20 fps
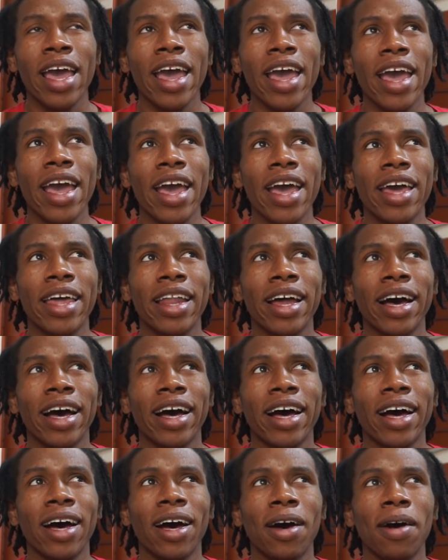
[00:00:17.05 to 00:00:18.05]

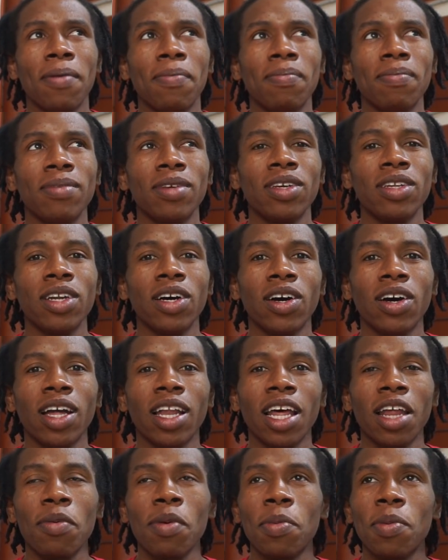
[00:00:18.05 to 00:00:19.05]
And you know, a
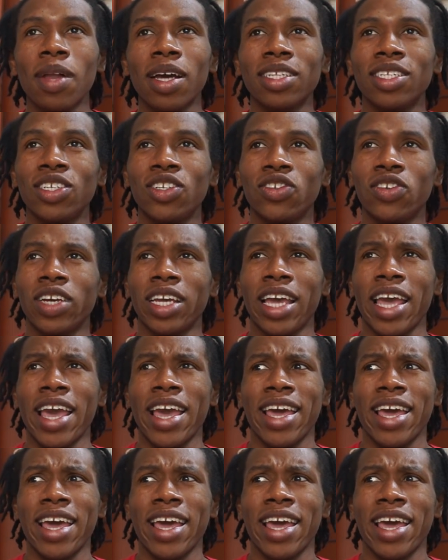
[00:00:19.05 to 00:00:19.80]
lot of people like to drink,